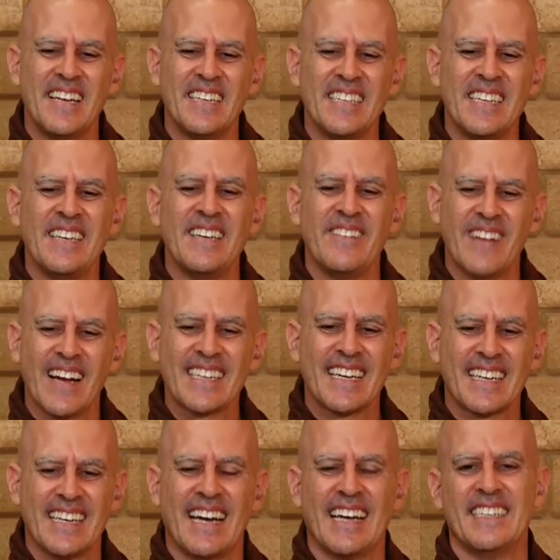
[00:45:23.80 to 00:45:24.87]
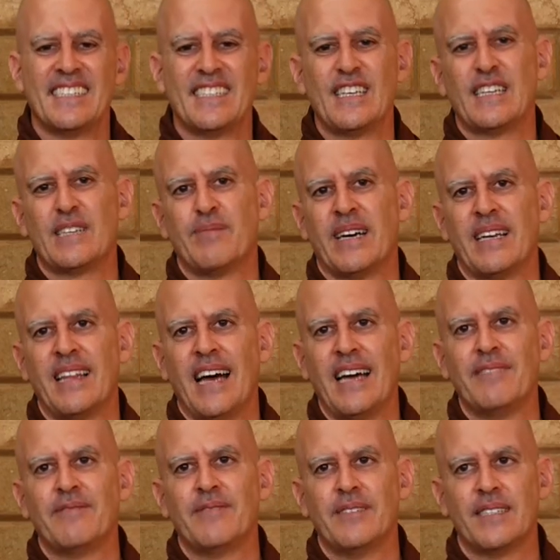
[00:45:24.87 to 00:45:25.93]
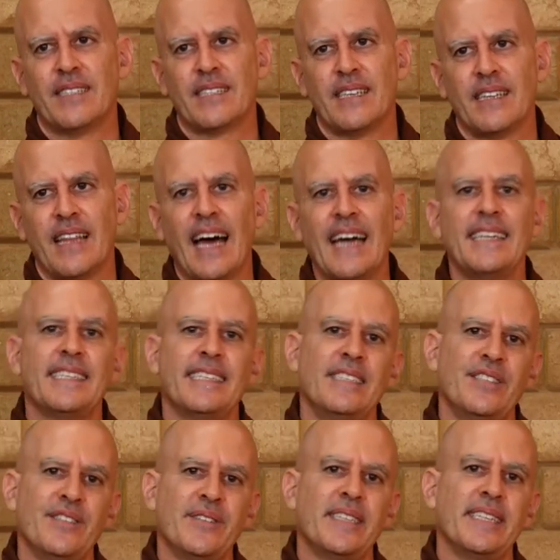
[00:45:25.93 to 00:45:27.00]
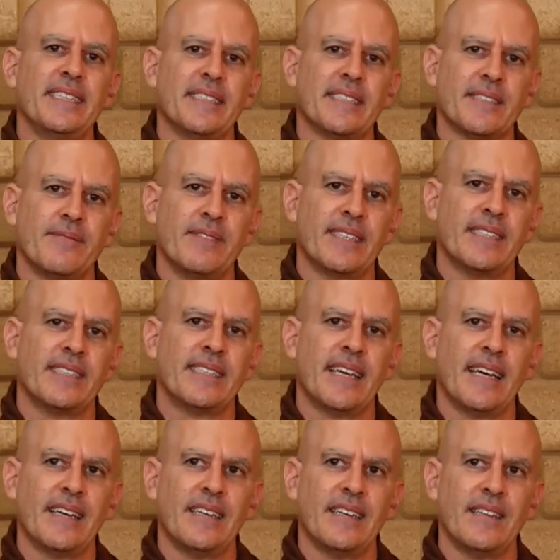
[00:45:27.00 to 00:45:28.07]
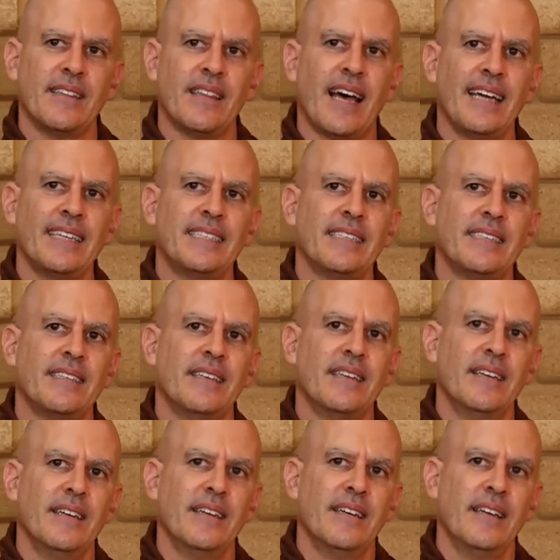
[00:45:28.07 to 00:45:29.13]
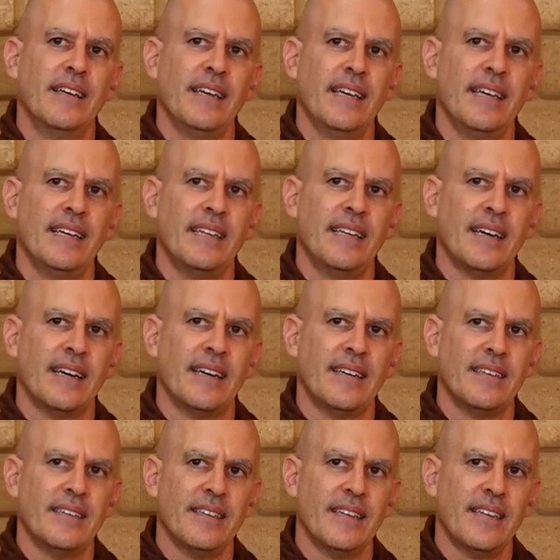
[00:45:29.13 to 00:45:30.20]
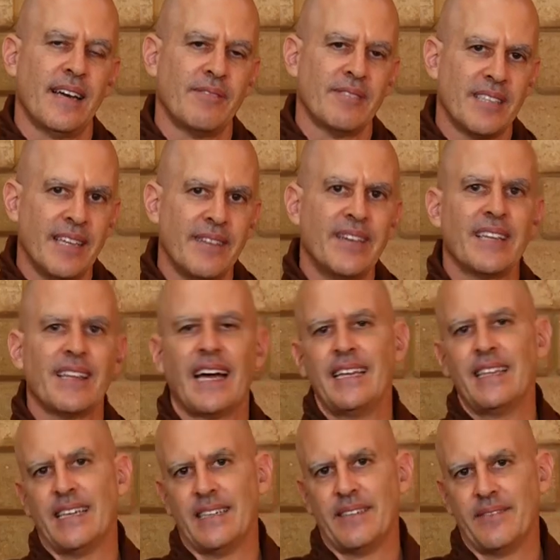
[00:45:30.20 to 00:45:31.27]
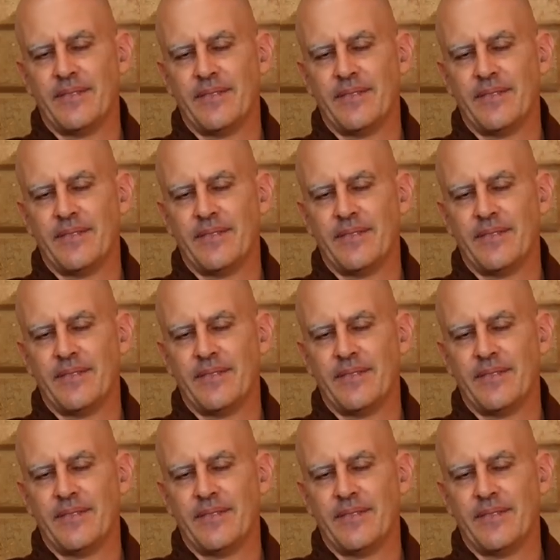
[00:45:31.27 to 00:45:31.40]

he recognized that my life was light in duties, we could say, in light, and I was living lightly.